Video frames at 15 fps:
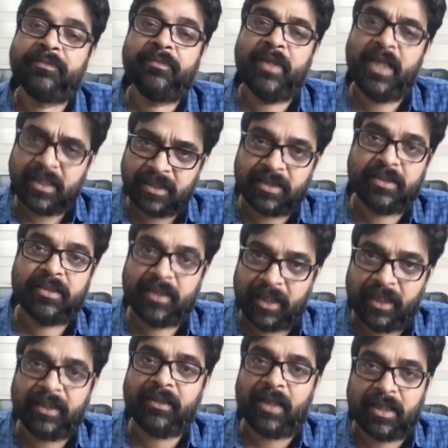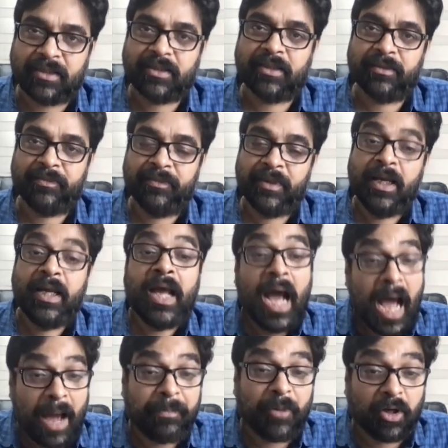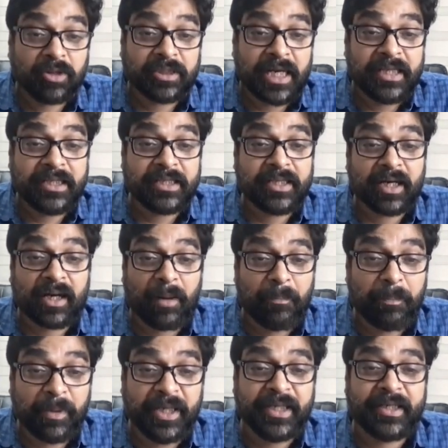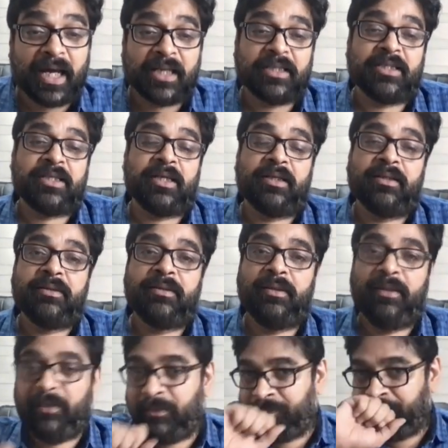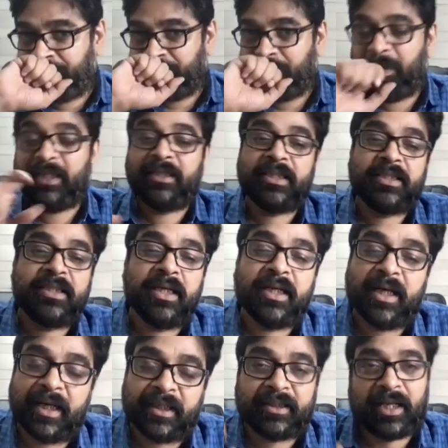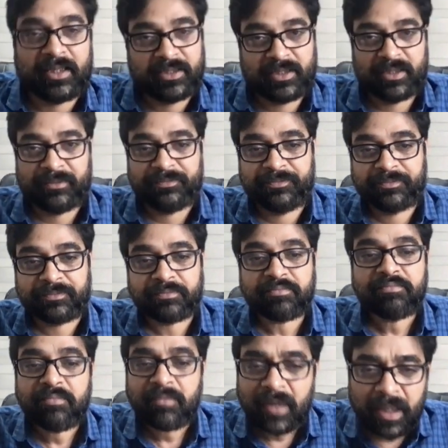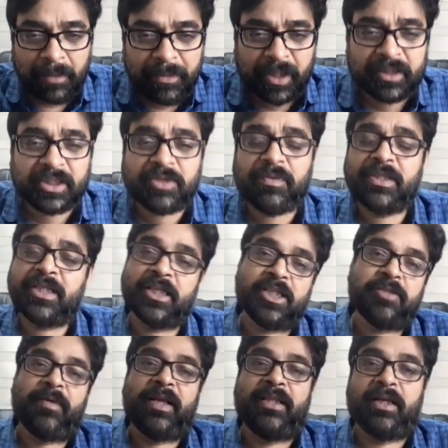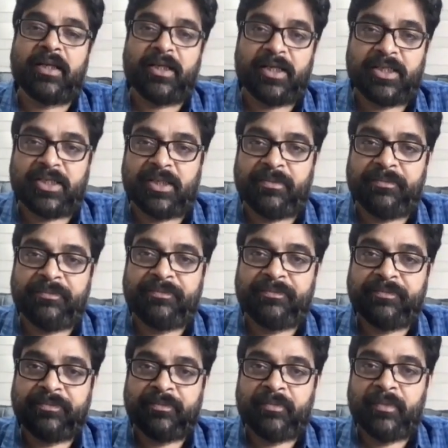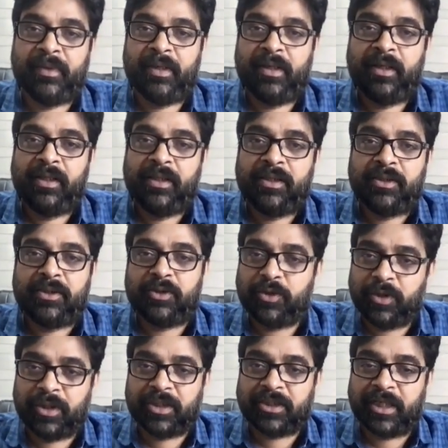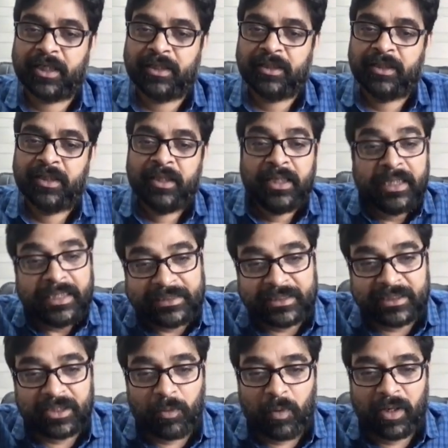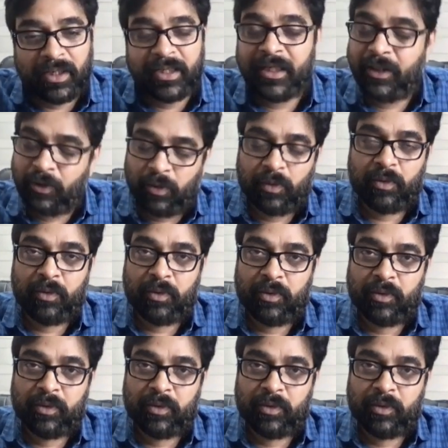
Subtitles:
Yes, correct answer. I am not saying this is the complete answer, but this is the correct answer, because this will satisfy the condition. Do you understand? Is it the only? No.